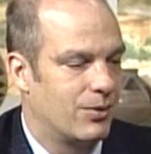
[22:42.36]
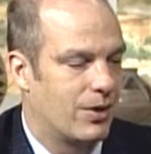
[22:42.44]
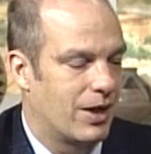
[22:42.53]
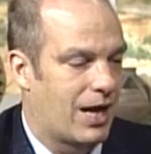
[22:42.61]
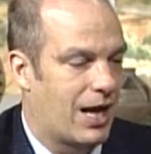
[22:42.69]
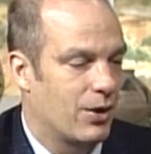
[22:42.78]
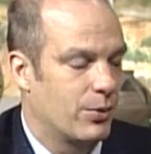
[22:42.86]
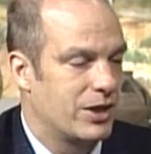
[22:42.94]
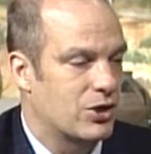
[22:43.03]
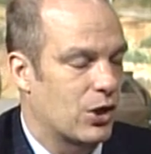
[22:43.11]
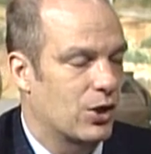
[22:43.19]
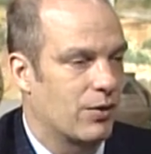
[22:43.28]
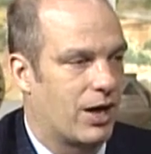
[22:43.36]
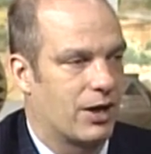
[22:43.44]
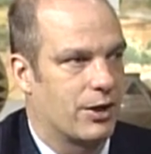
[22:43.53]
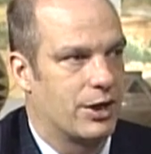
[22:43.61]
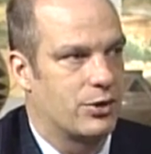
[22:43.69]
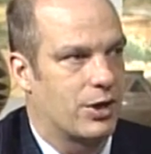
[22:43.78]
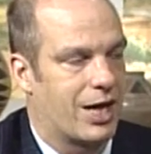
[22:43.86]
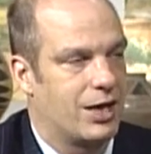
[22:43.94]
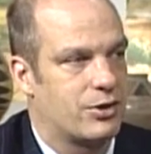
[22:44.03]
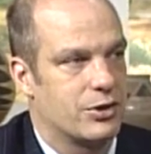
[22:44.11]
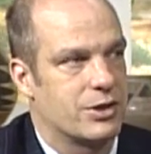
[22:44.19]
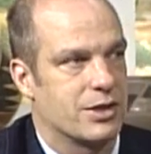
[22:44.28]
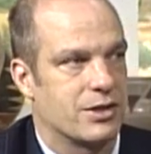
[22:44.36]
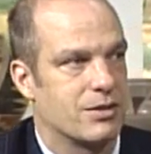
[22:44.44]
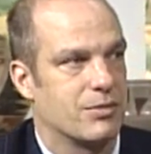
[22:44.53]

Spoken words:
How do we turn around our education system